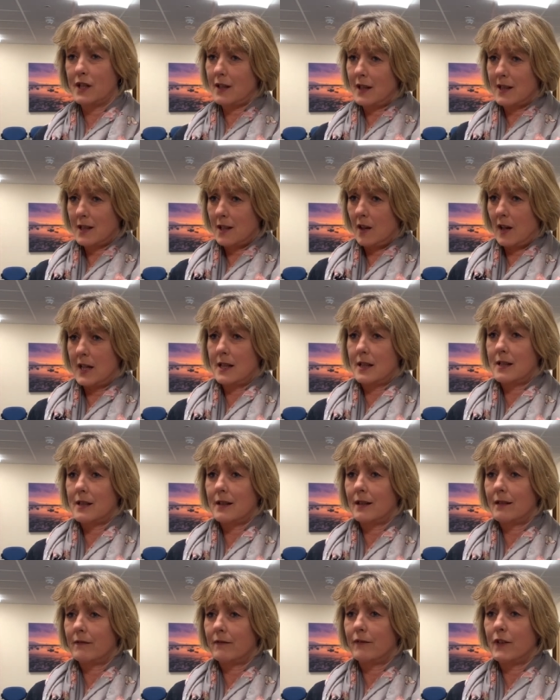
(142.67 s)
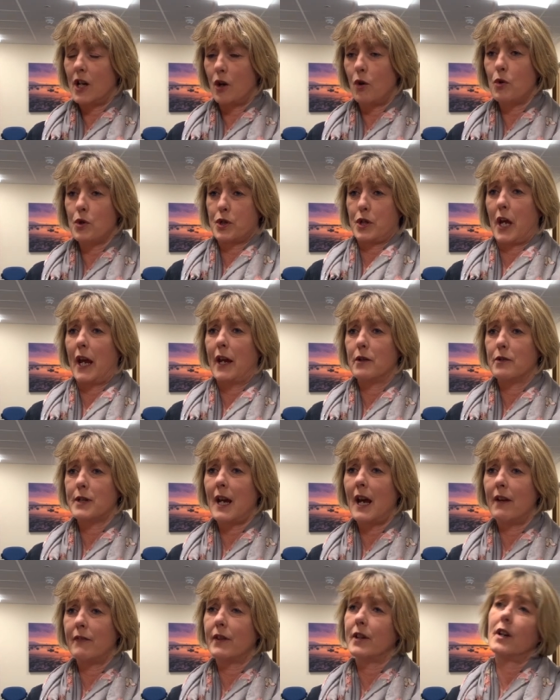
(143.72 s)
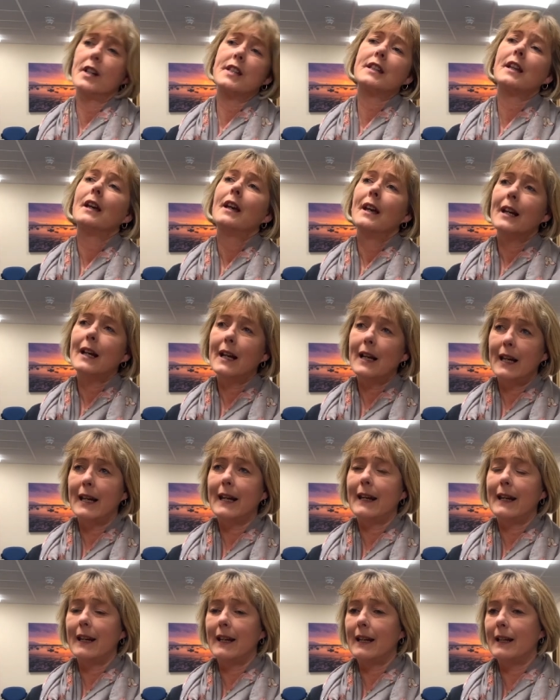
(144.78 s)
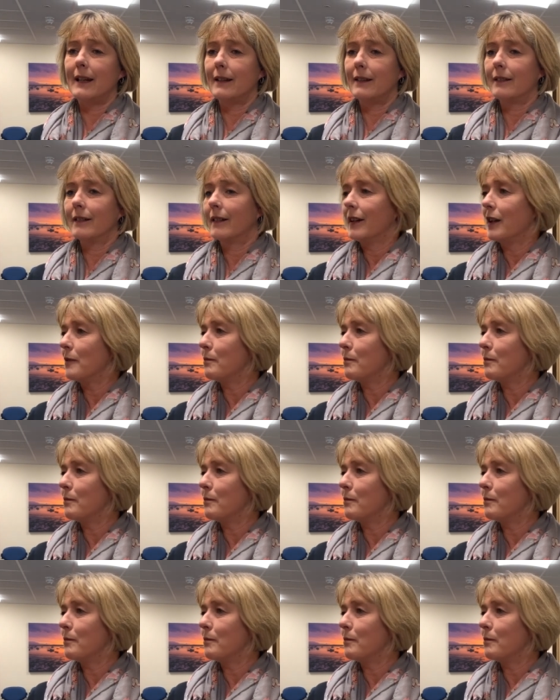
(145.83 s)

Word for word: It's, it's nice also to have a nice, clean,